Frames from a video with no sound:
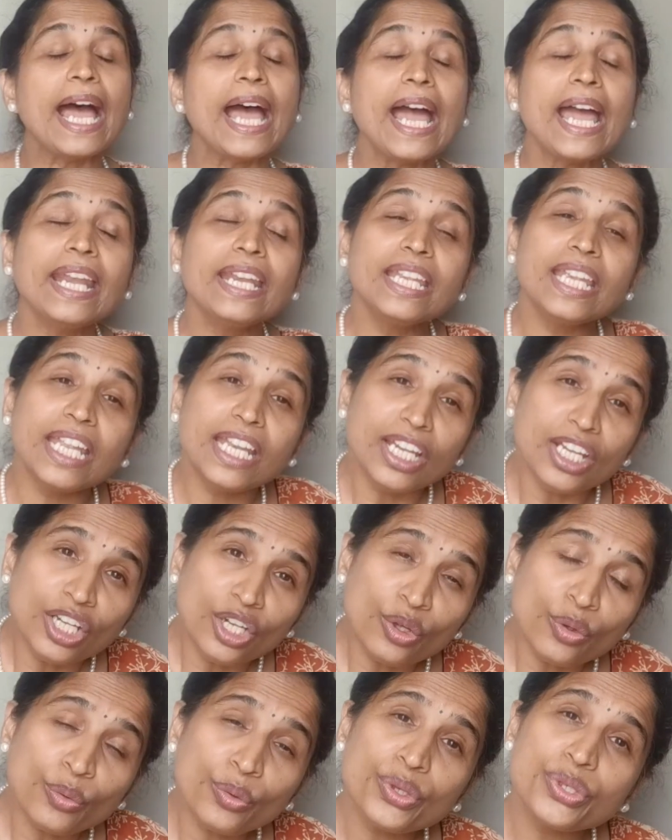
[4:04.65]
an
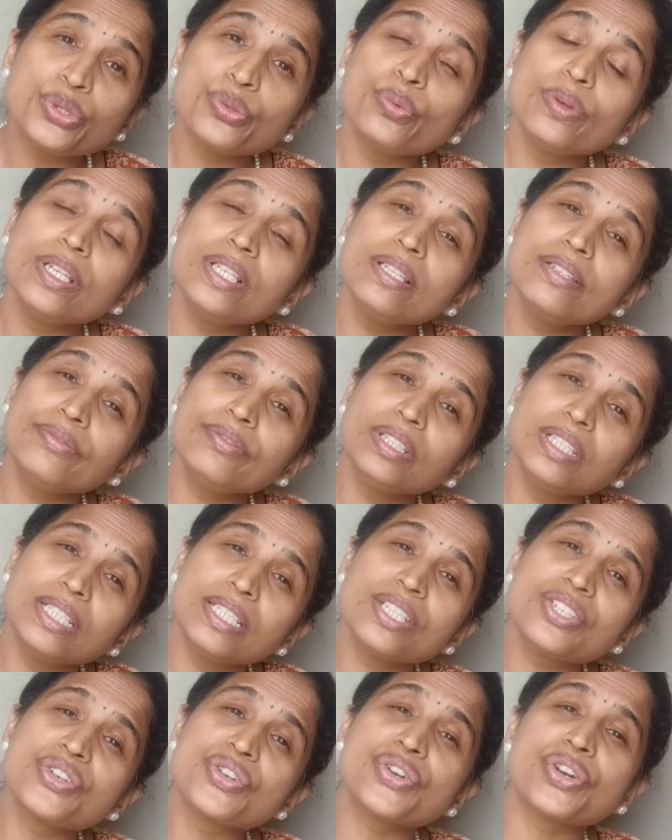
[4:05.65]
individual
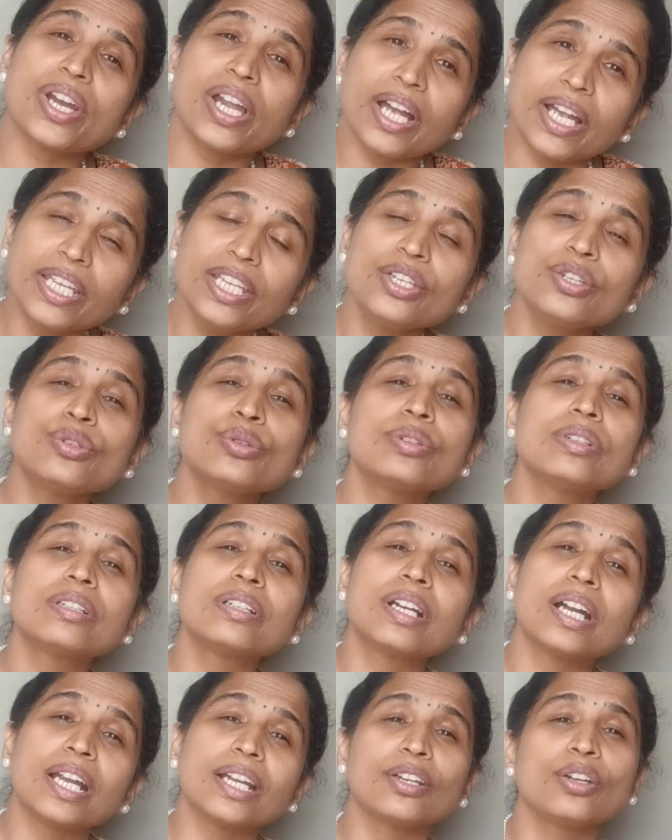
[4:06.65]
will try to
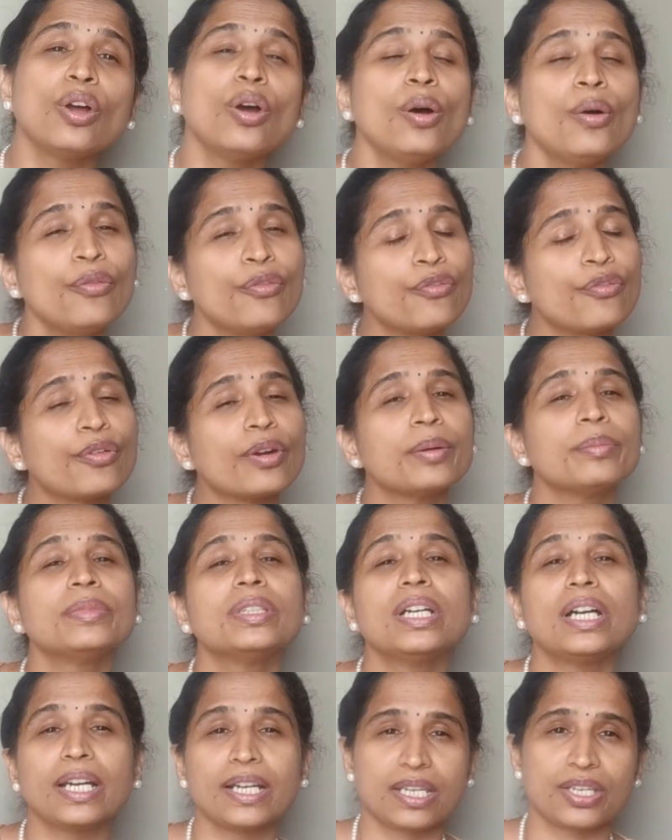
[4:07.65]
cut off
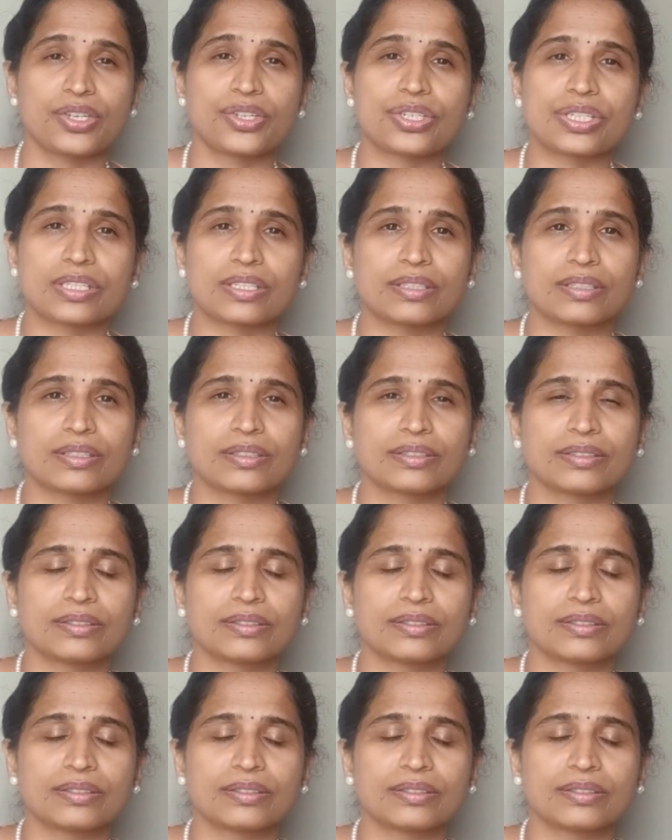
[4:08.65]
from the addiction.